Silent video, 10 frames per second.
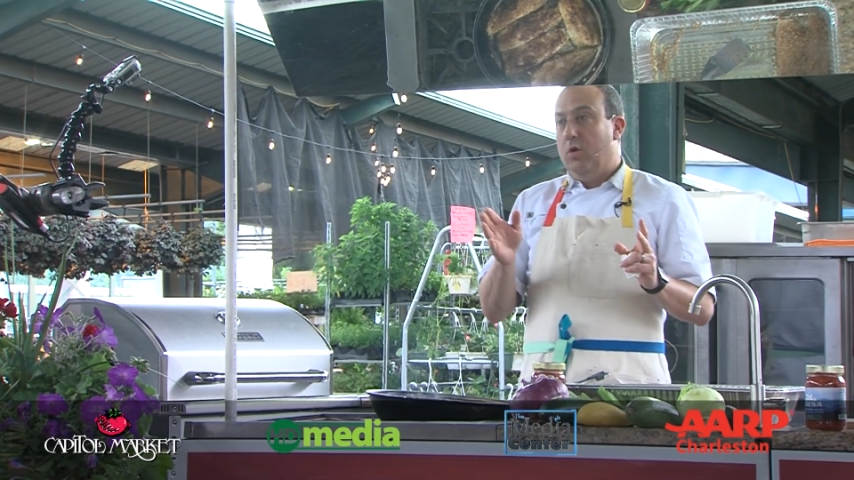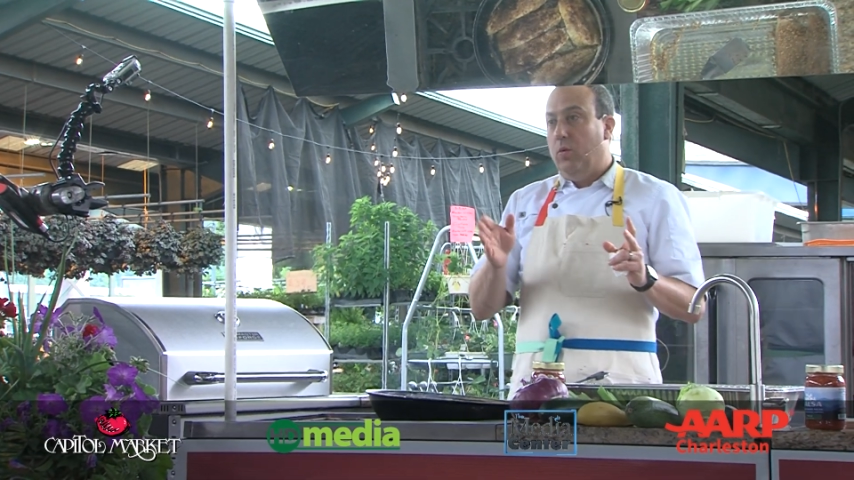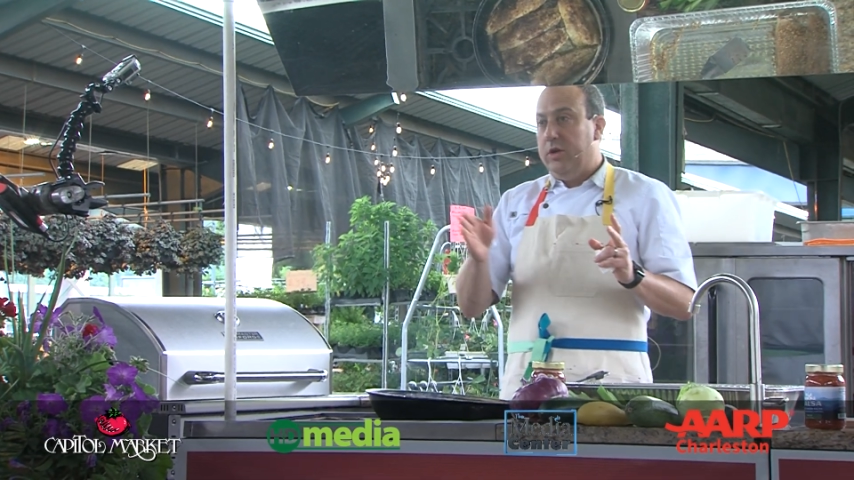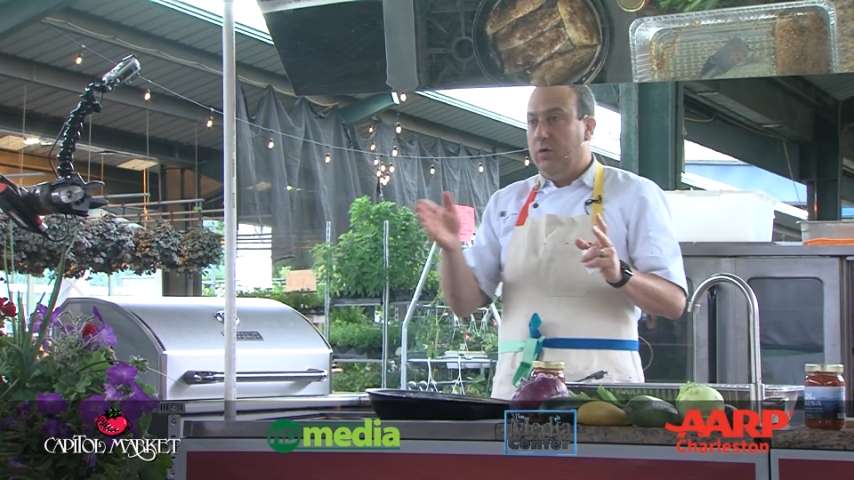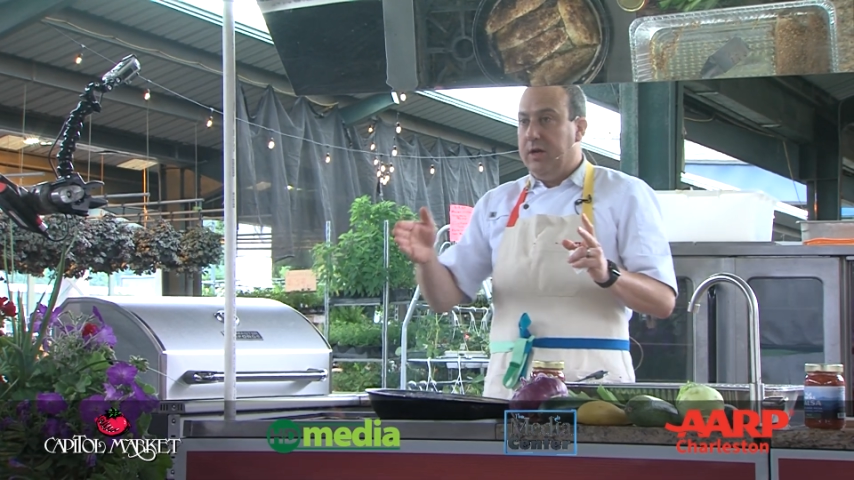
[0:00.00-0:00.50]

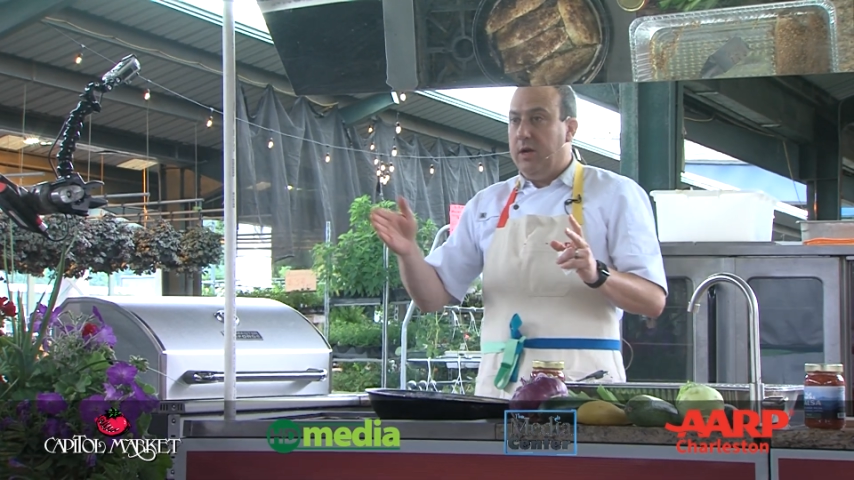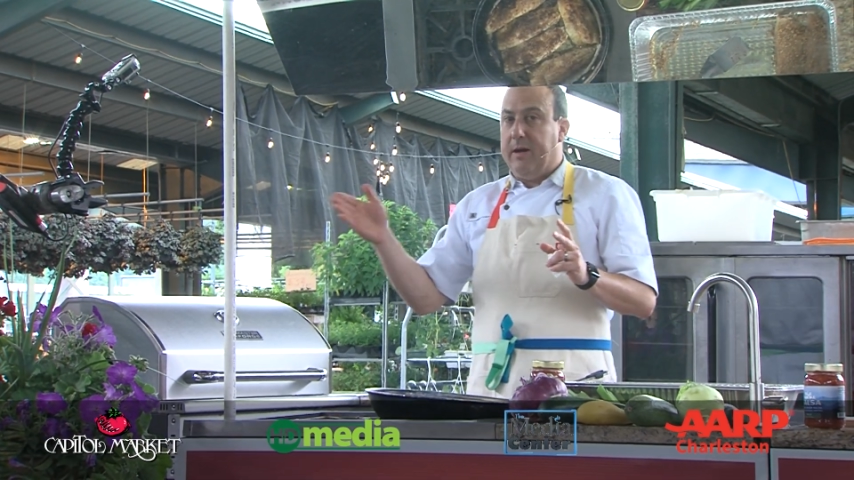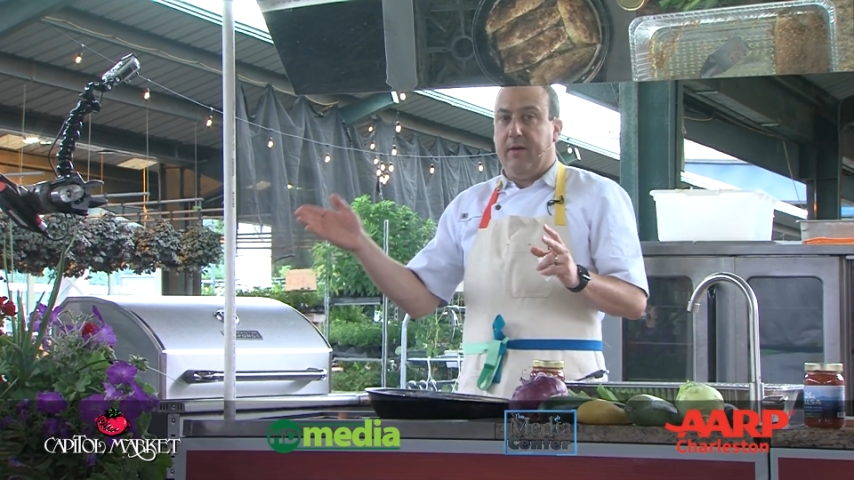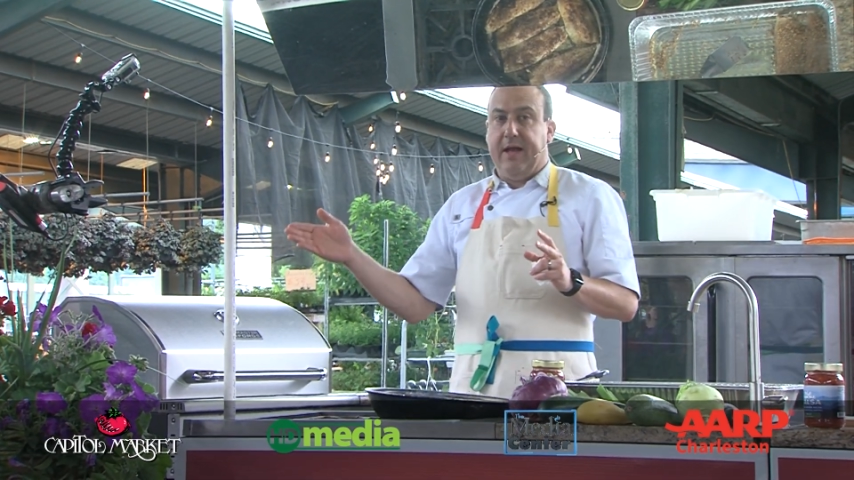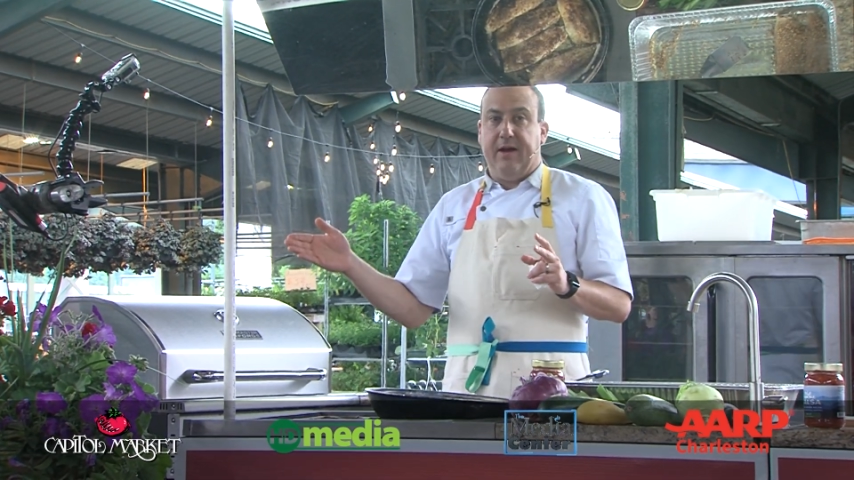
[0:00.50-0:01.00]
when you get
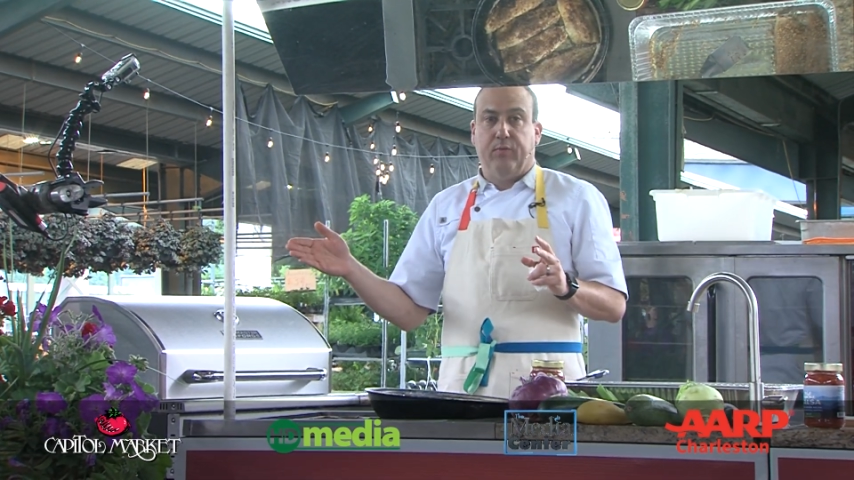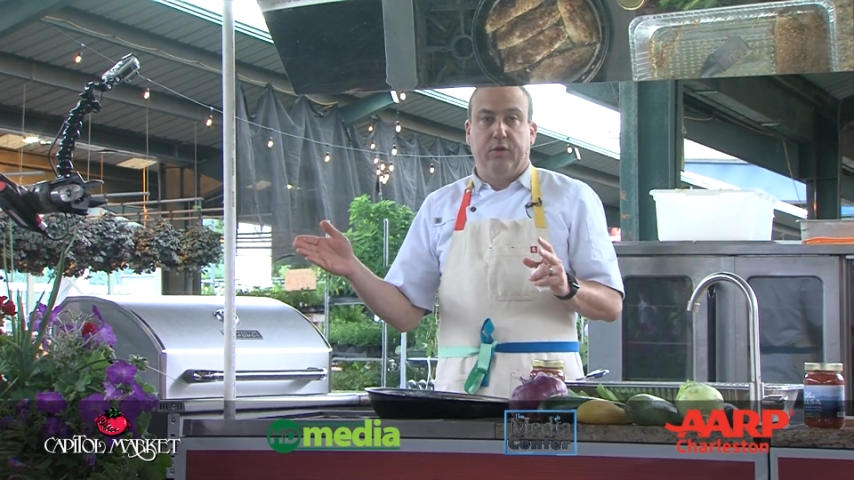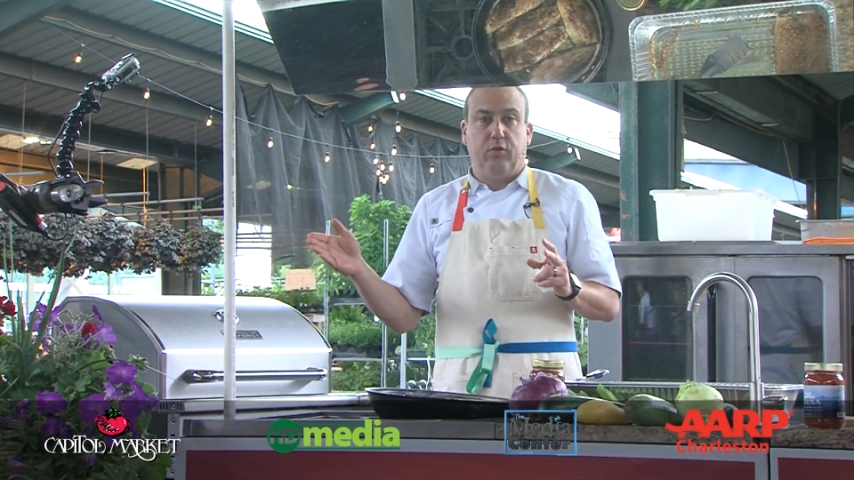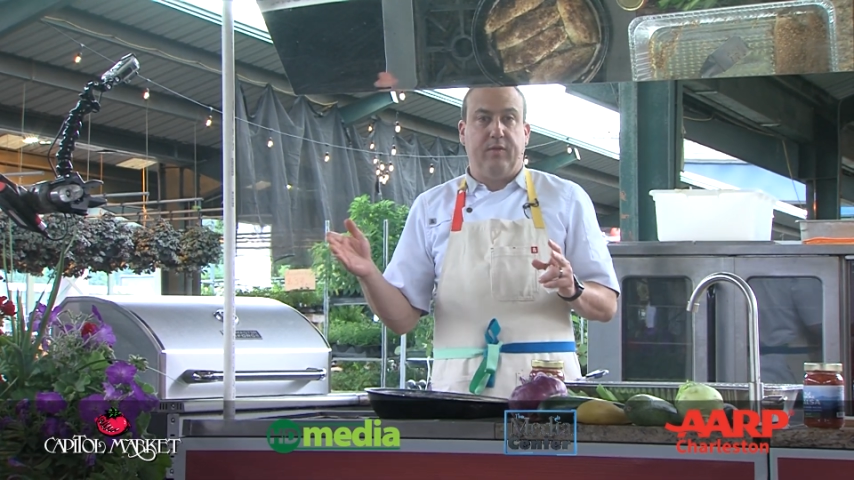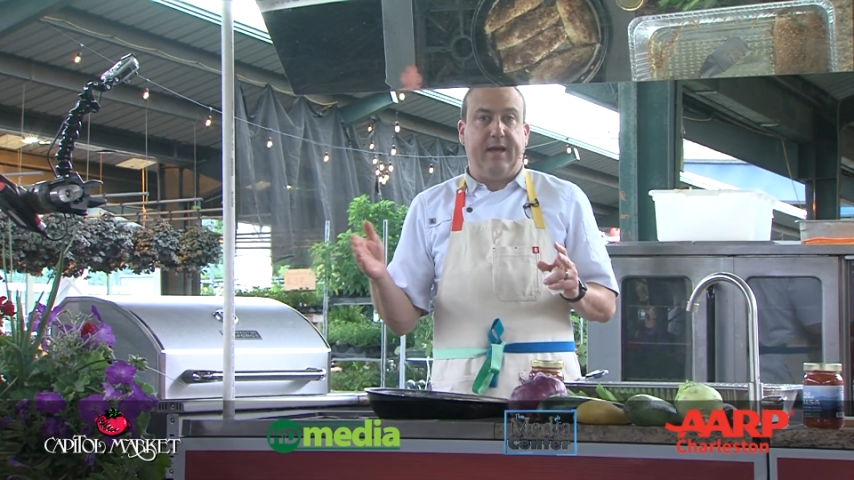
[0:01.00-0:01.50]
about halfway
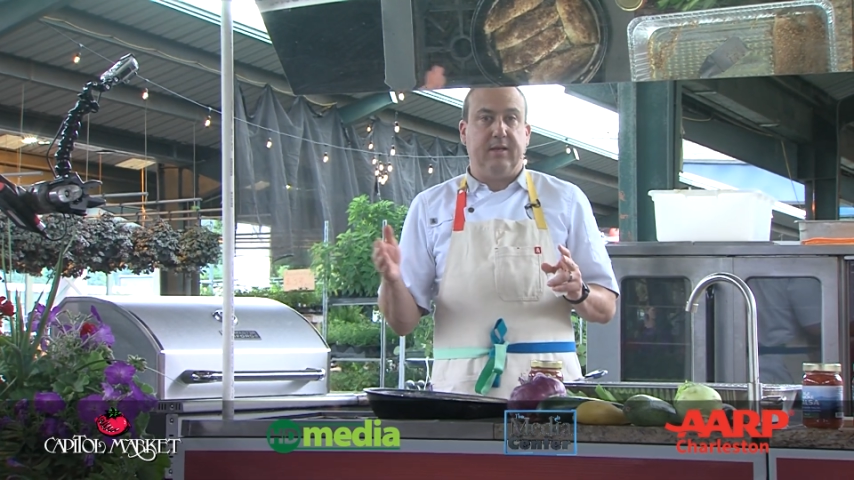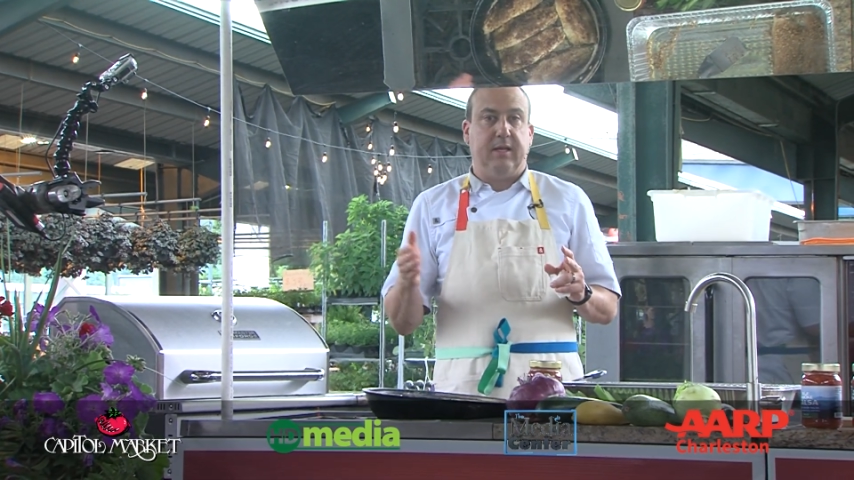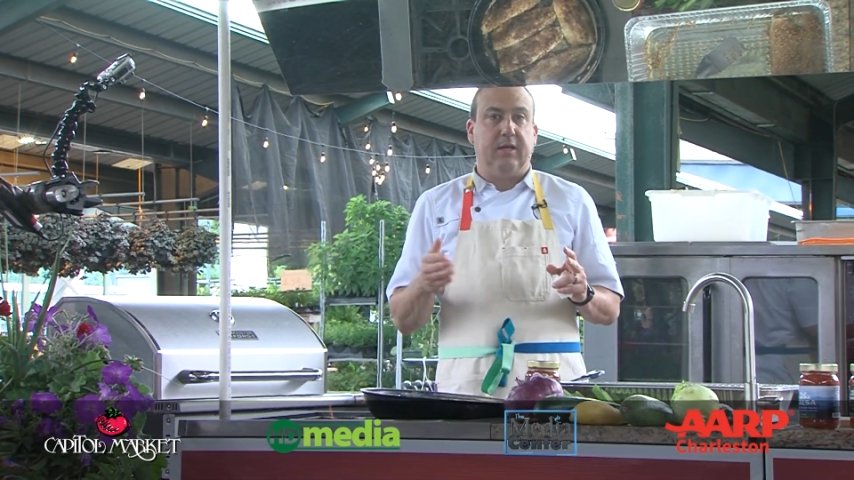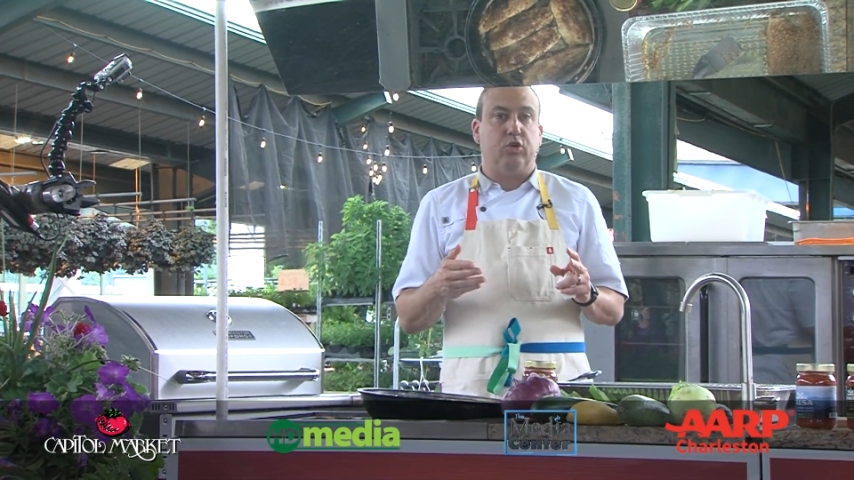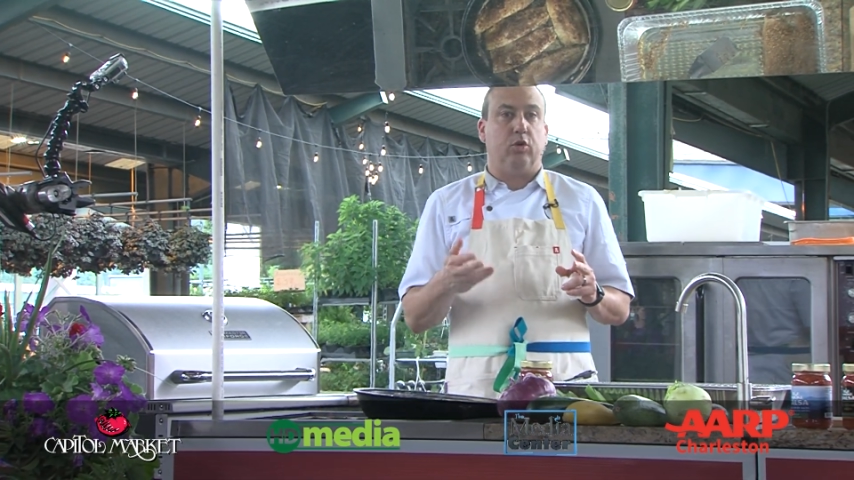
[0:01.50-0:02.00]
through that dish,